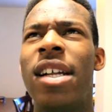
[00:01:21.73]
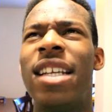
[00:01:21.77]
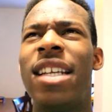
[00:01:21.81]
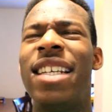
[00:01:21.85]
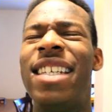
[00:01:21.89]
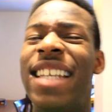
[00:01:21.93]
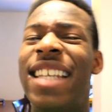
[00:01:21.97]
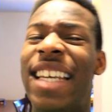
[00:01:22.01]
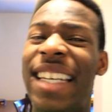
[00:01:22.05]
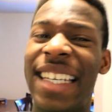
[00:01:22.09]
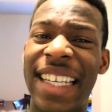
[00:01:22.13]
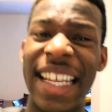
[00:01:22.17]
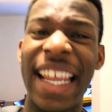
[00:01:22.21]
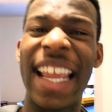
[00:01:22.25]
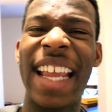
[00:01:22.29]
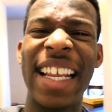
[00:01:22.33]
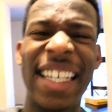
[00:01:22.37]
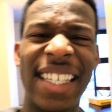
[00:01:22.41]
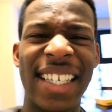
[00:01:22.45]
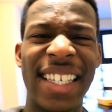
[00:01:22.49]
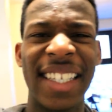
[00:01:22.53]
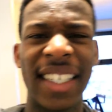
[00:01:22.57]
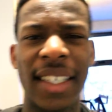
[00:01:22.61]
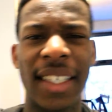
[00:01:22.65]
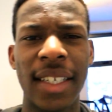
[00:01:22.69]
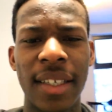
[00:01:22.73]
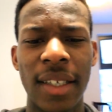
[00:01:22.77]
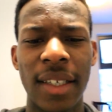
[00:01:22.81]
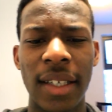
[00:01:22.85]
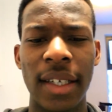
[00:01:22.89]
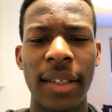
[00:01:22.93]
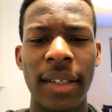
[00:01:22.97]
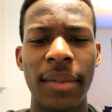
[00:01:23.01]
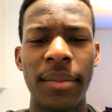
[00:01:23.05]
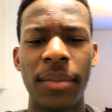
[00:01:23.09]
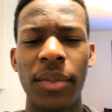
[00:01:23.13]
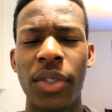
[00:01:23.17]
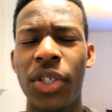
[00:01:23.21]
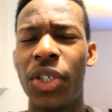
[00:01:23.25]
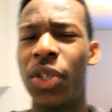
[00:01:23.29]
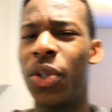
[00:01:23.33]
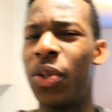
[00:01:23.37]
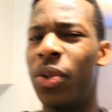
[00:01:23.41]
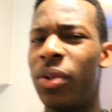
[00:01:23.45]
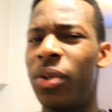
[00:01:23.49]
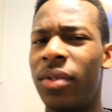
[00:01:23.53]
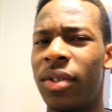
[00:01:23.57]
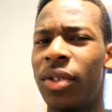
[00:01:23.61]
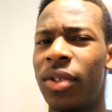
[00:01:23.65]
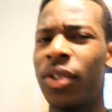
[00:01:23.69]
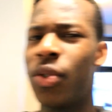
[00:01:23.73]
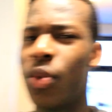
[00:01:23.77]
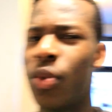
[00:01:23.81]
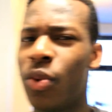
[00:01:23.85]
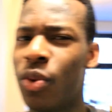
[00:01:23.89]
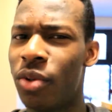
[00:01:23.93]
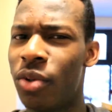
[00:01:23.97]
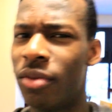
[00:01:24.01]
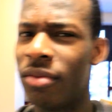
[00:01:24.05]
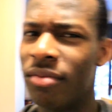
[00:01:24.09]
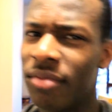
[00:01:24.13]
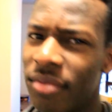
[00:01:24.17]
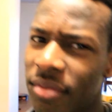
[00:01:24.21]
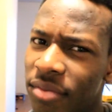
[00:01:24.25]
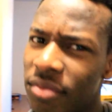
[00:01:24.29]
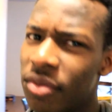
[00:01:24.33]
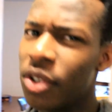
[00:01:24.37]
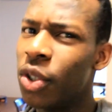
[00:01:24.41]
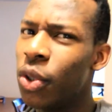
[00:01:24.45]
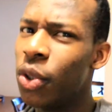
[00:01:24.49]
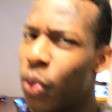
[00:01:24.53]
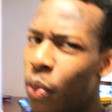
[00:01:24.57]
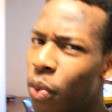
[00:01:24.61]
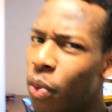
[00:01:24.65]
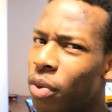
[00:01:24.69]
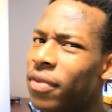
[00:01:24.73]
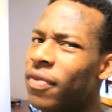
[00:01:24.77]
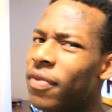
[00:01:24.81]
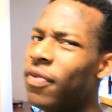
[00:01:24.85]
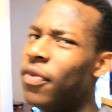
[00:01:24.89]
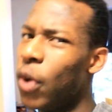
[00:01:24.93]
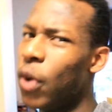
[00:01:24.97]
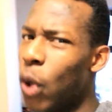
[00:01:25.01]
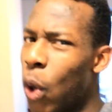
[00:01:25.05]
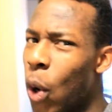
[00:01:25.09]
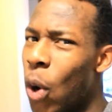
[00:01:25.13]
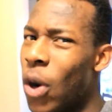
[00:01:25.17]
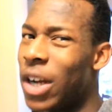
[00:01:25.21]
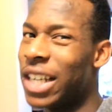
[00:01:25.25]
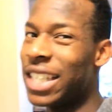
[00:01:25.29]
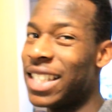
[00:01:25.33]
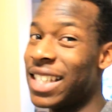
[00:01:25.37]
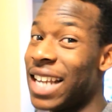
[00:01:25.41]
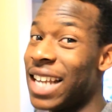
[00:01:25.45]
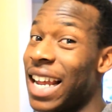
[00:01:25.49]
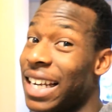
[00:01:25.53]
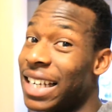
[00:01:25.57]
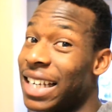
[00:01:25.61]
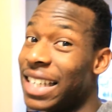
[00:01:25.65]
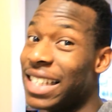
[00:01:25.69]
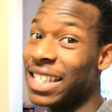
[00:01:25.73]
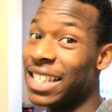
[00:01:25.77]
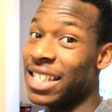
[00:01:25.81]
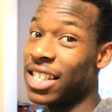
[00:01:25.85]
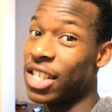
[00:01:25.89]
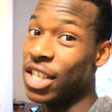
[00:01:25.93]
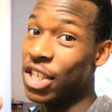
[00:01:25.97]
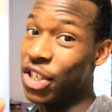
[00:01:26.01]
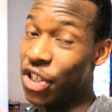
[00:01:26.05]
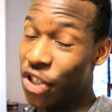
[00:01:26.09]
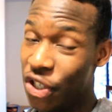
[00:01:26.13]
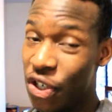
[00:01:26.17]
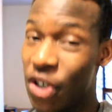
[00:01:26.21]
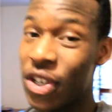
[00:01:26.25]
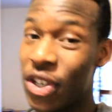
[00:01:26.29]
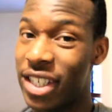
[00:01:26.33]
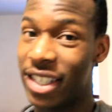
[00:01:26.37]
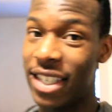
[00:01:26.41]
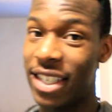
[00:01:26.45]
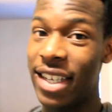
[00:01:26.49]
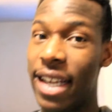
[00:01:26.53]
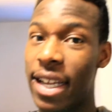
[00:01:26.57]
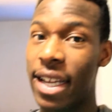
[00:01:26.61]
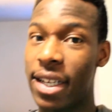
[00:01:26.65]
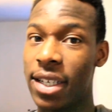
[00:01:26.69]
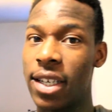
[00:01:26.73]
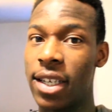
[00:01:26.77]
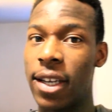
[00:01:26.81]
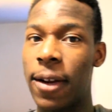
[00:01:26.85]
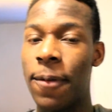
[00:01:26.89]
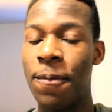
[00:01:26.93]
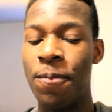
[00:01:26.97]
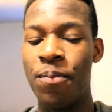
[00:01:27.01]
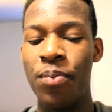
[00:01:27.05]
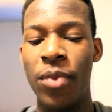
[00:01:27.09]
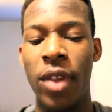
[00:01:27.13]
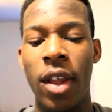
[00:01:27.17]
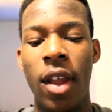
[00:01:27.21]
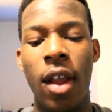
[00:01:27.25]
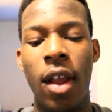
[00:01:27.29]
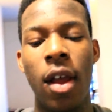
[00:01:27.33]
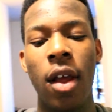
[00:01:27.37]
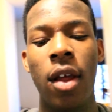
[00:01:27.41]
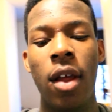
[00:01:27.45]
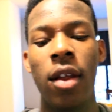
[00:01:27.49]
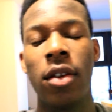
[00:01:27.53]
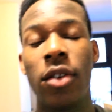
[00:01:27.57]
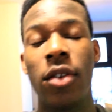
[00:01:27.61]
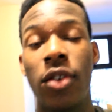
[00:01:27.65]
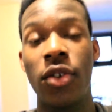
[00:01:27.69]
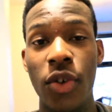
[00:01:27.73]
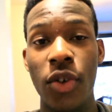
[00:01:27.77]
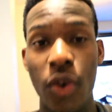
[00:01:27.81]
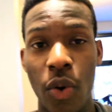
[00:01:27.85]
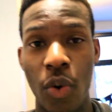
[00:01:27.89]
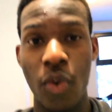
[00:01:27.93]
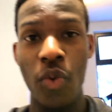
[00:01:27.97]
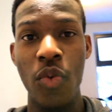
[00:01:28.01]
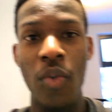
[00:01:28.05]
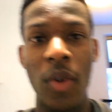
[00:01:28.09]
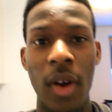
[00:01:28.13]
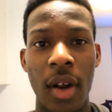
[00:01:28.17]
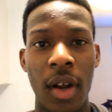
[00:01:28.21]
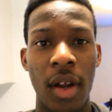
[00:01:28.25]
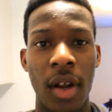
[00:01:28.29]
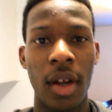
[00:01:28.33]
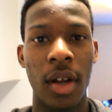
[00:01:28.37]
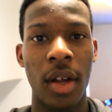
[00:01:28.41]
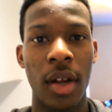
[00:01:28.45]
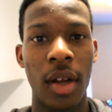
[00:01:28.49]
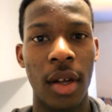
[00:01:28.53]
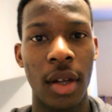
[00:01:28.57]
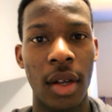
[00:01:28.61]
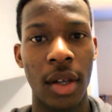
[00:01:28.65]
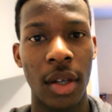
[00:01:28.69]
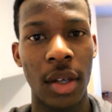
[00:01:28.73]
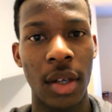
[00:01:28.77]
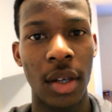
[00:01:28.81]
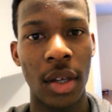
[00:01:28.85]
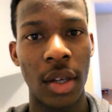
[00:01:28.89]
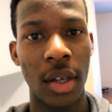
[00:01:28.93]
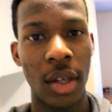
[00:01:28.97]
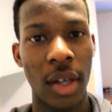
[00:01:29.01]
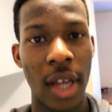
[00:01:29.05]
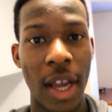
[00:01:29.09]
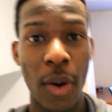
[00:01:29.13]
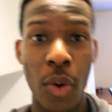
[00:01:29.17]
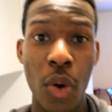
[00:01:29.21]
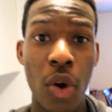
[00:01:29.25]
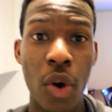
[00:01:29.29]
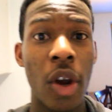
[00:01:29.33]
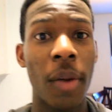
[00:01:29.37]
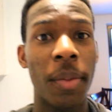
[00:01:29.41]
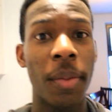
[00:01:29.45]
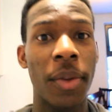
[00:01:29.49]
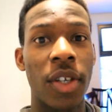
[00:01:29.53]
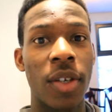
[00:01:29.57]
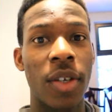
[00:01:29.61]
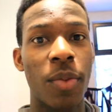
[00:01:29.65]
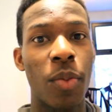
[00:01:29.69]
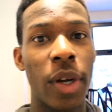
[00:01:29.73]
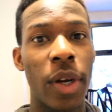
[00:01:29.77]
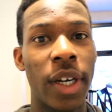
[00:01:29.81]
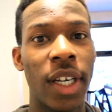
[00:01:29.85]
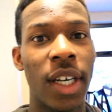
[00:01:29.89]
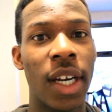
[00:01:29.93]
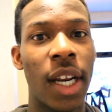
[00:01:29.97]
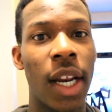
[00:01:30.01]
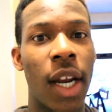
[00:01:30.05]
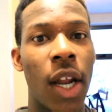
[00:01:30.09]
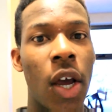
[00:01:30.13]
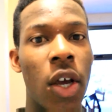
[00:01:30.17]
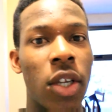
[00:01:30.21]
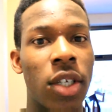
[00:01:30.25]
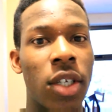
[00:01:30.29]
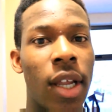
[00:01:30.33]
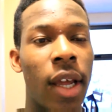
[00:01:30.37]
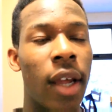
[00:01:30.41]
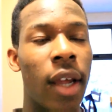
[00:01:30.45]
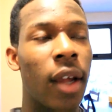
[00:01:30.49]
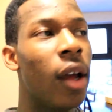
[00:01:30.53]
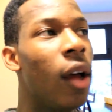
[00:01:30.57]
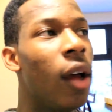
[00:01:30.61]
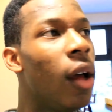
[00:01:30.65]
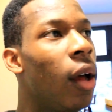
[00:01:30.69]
dedicated, you know, to doing vlogs, at least just yet. So I woke up this morning and I was like,